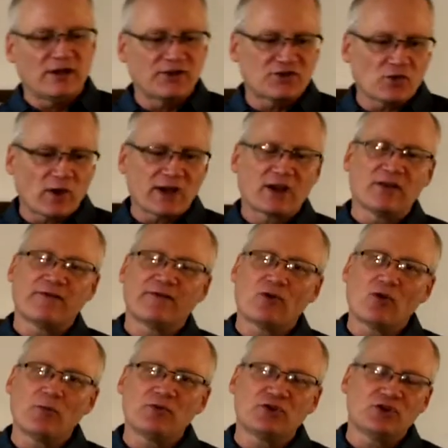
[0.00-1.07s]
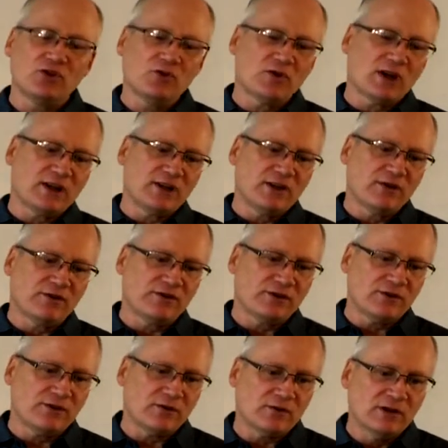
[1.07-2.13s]
And so I conform to you and I yield
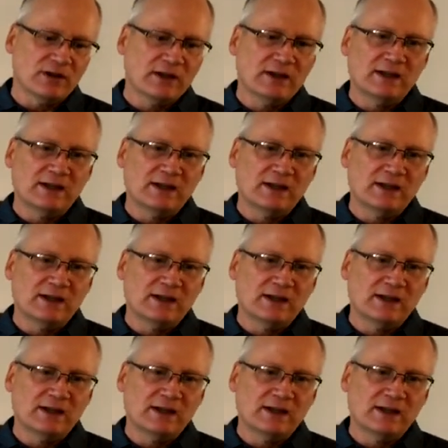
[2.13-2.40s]
to you.